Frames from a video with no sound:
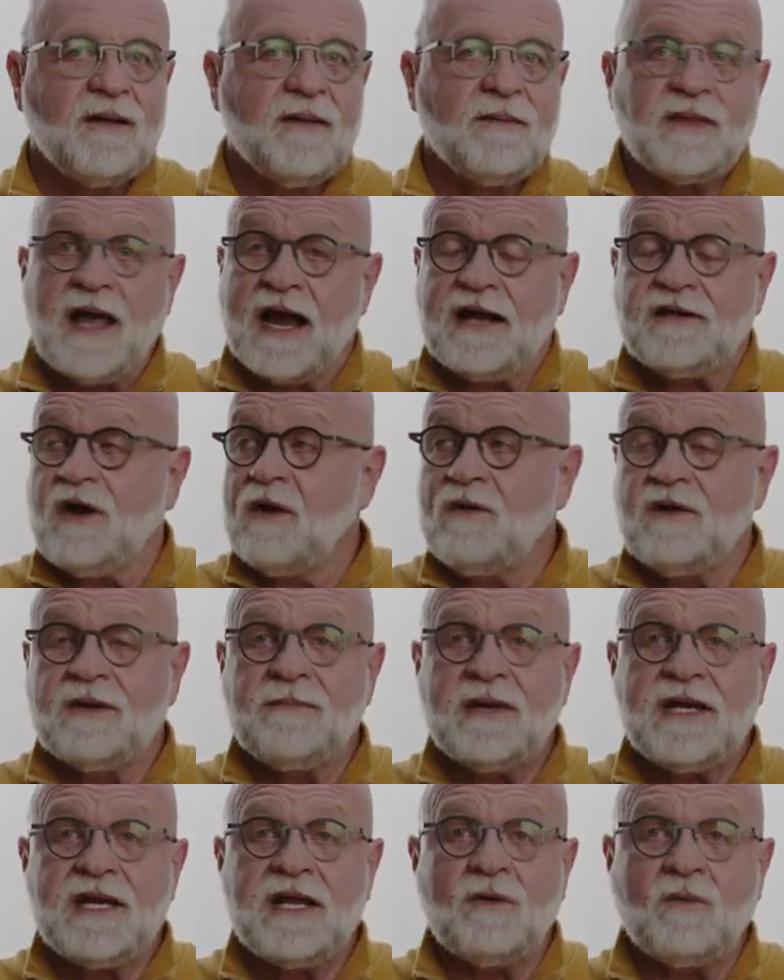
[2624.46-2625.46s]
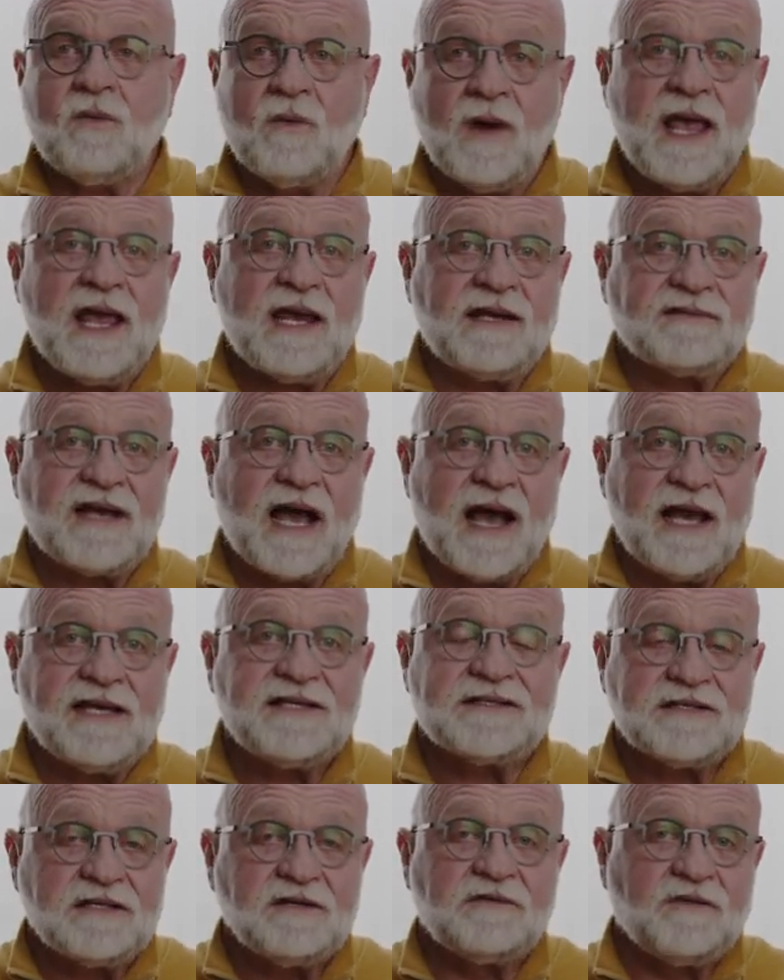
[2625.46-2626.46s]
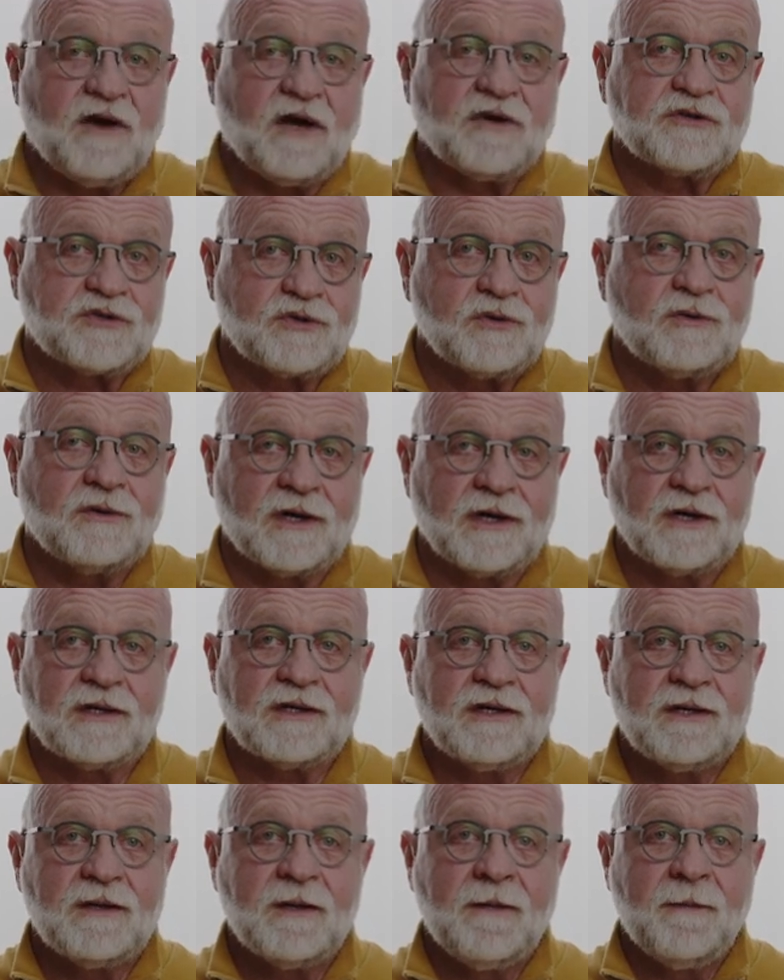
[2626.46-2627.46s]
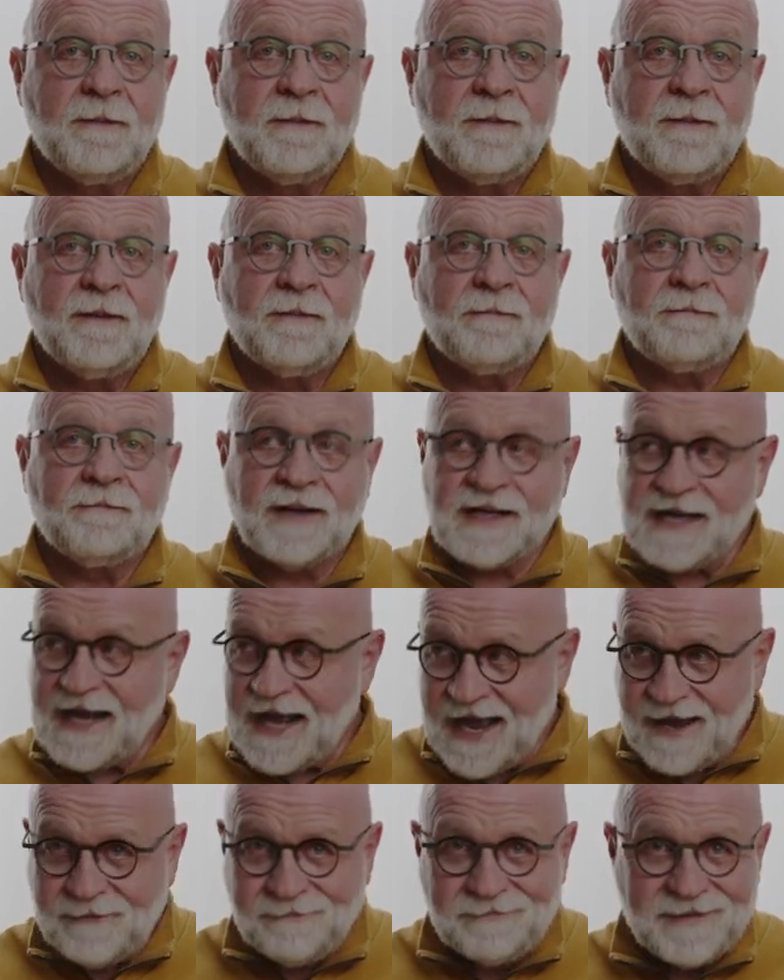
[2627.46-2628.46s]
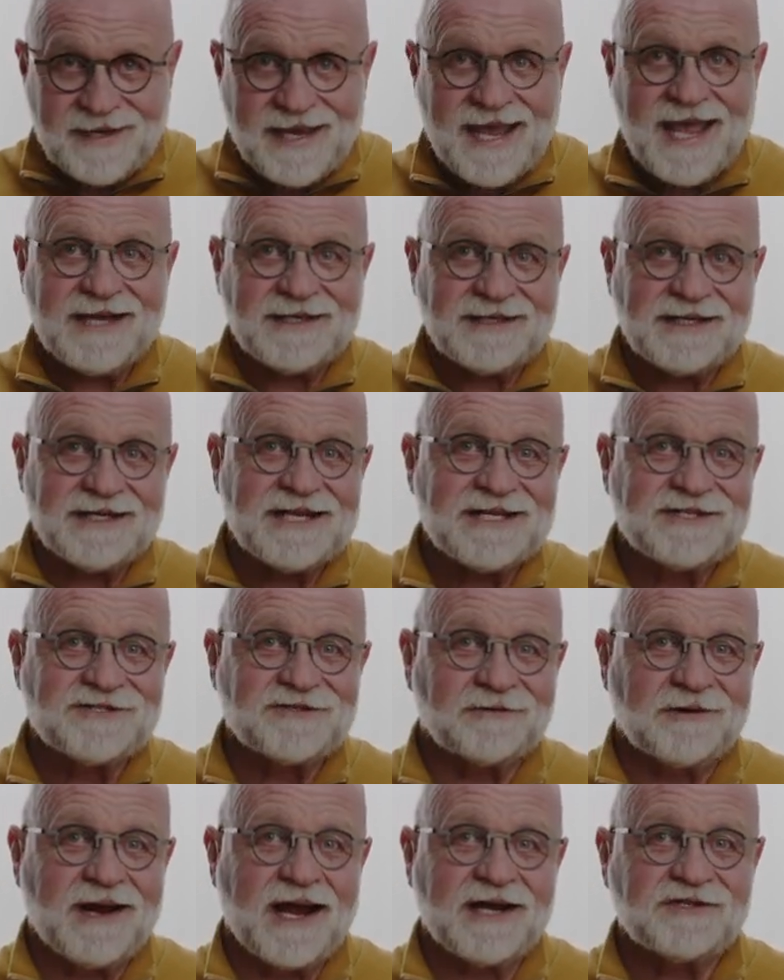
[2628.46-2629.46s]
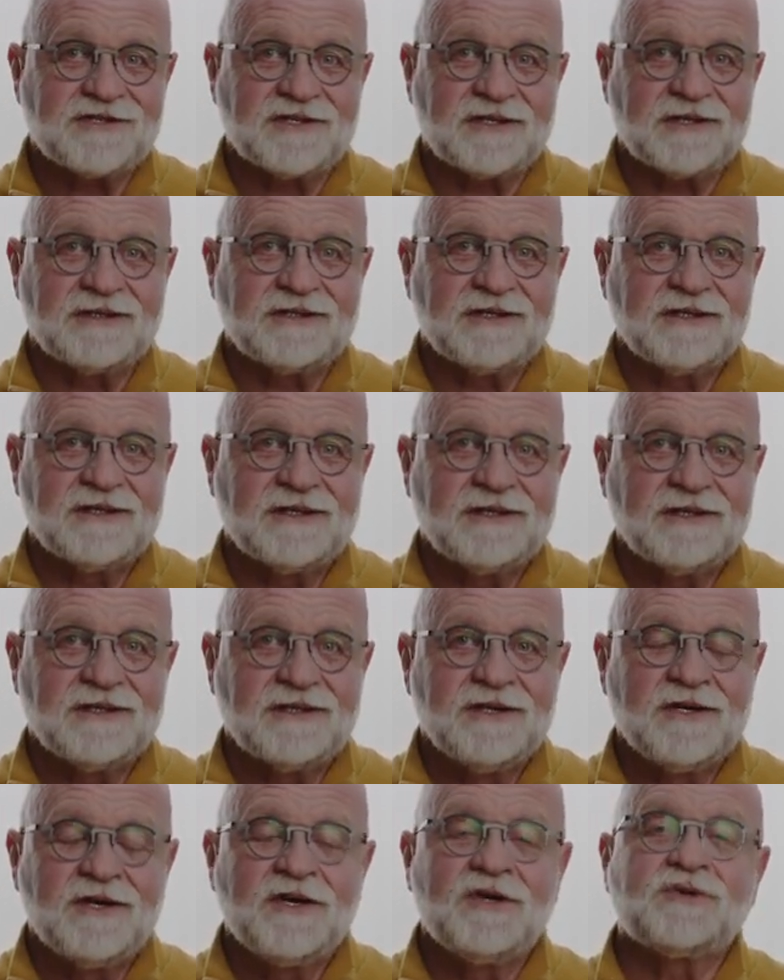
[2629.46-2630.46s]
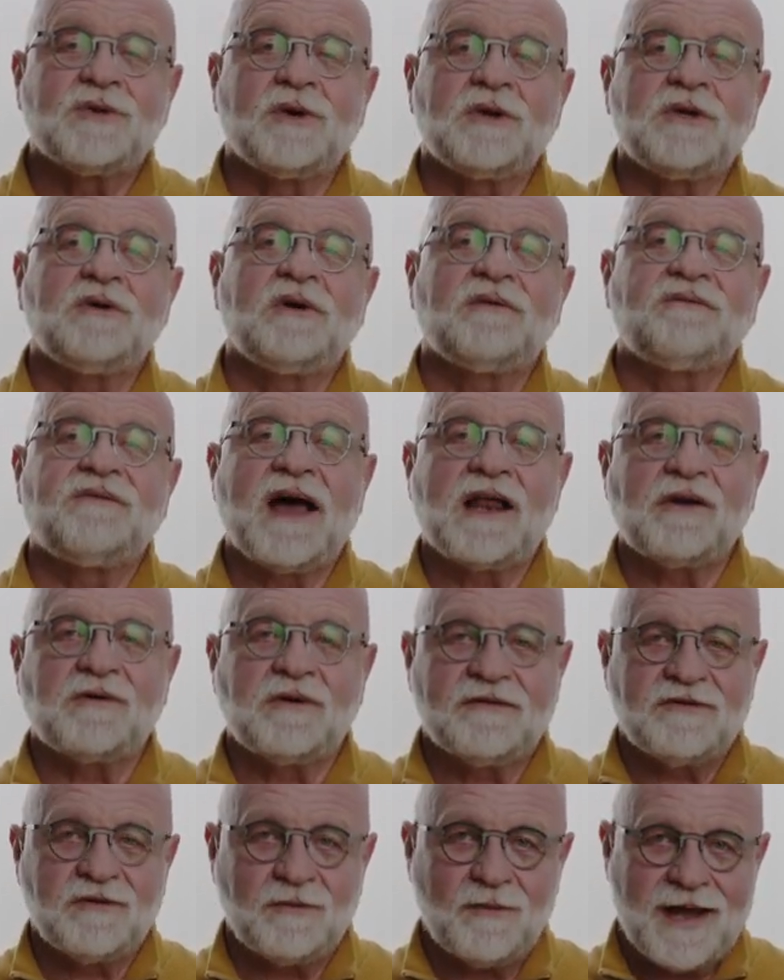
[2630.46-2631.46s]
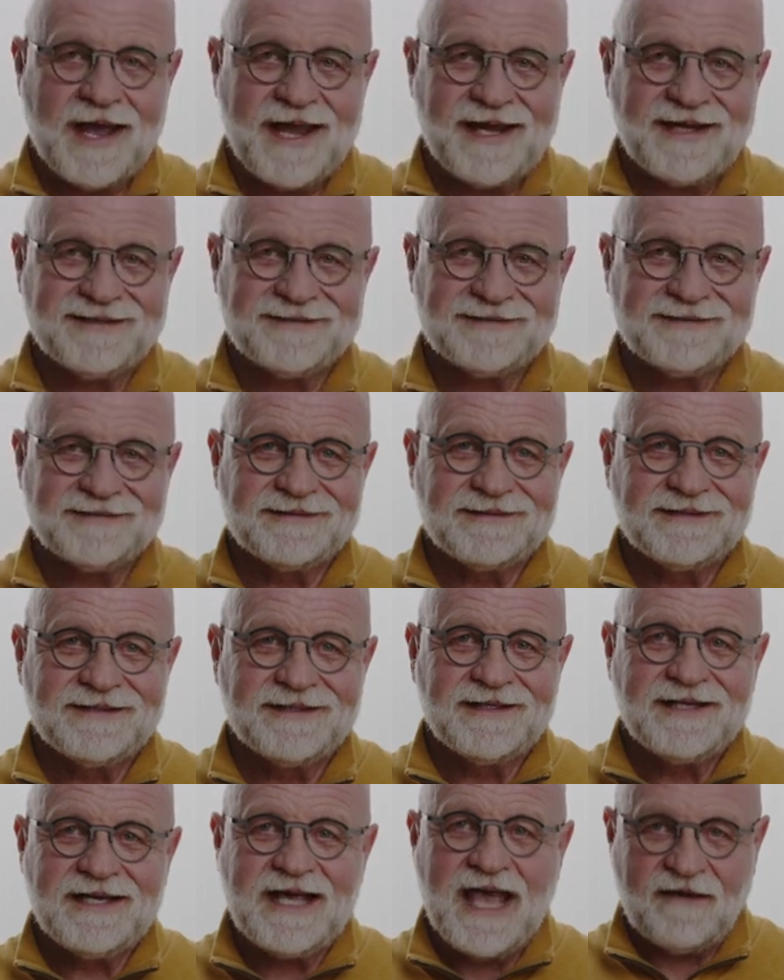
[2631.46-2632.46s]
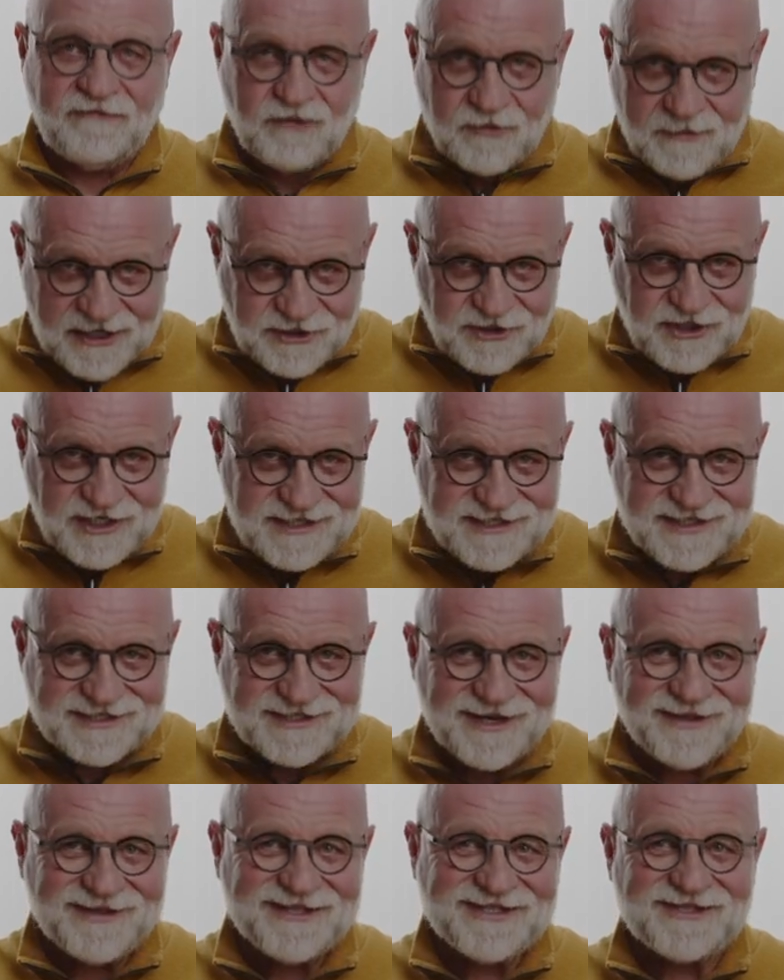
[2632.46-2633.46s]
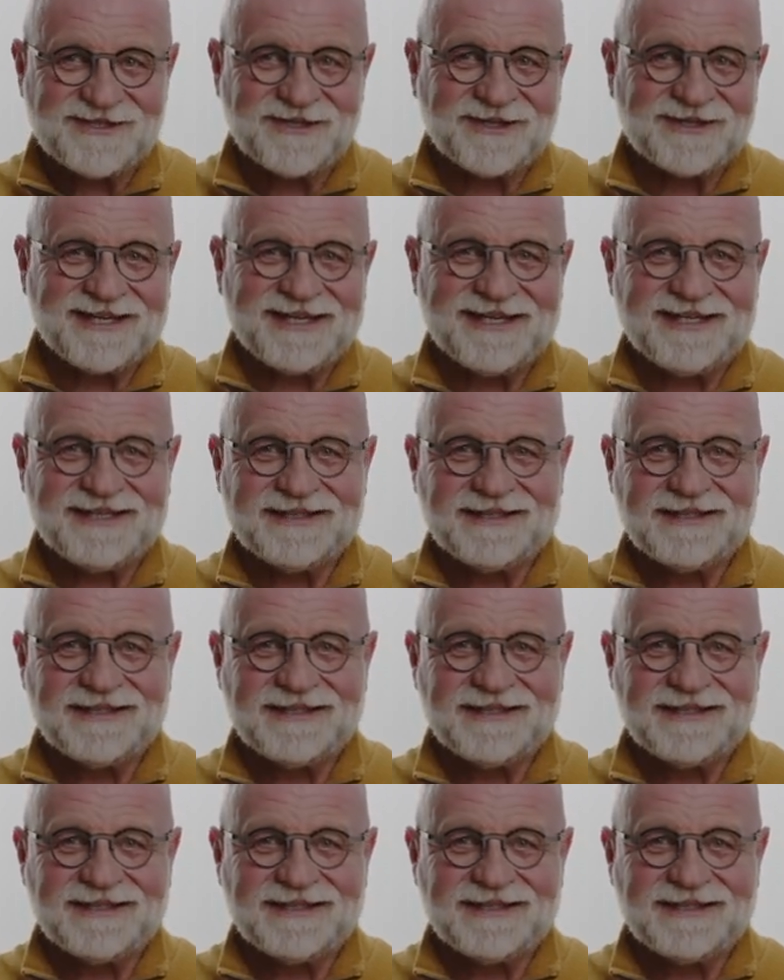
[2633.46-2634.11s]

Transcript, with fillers: Now, I know in many ways I still fall short, but I'm heading in his direction. So, are you a follower of the way? Have you met Jesus on this journey?